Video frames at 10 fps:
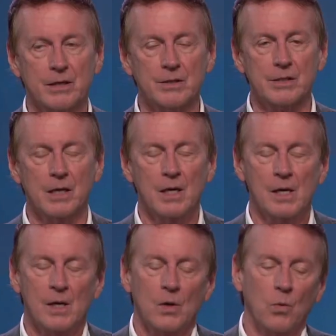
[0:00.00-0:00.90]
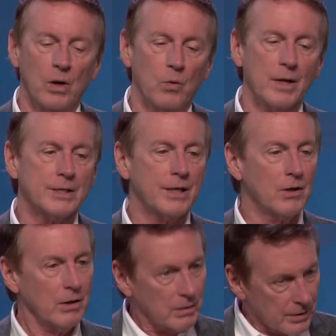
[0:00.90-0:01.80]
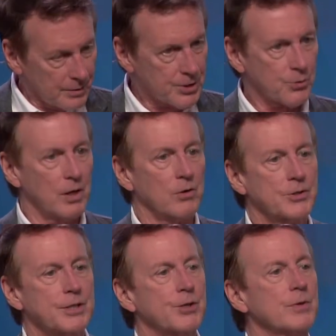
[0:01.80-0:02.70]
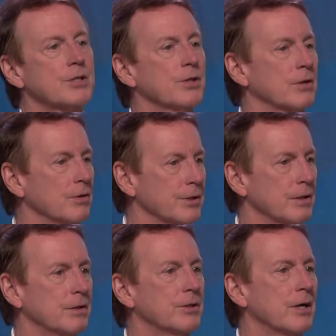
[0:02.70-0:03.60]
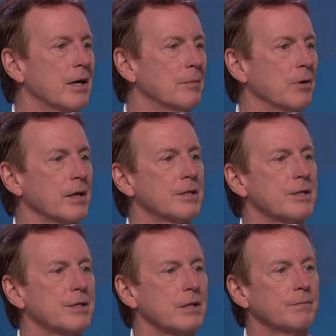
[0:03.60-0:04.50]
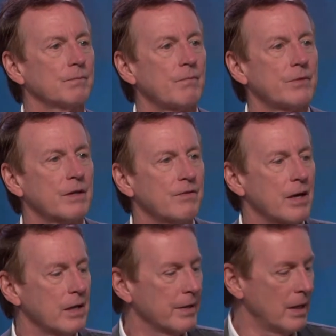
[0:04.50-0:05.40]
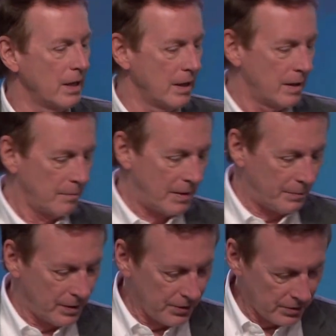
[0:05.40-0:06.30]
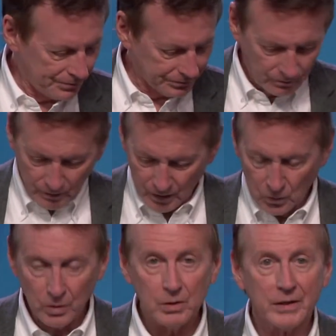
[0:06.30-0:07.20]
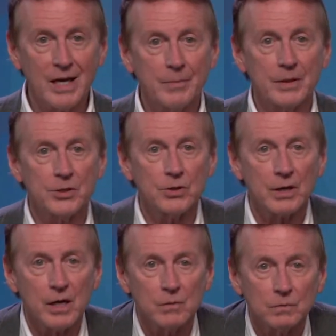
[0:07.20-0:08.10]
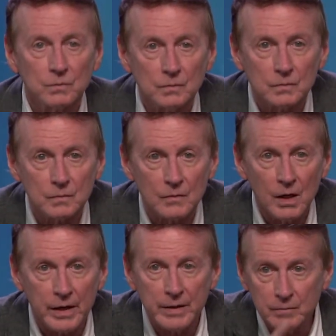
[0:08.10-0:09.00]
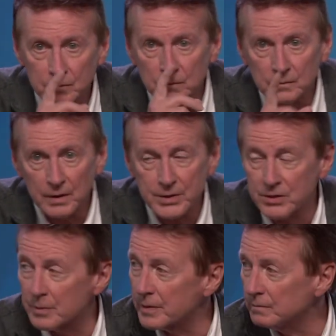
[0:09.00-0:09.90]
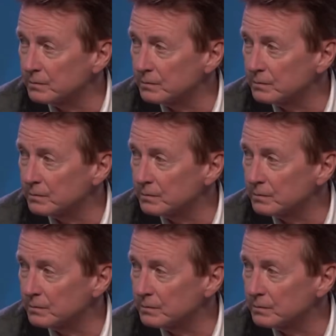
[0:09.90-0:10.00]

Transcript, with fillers: goes, well, when I tell her these struggles, these three struggles, job, relationship, faith, my mother will look at me and she'll go, honey, listen to me.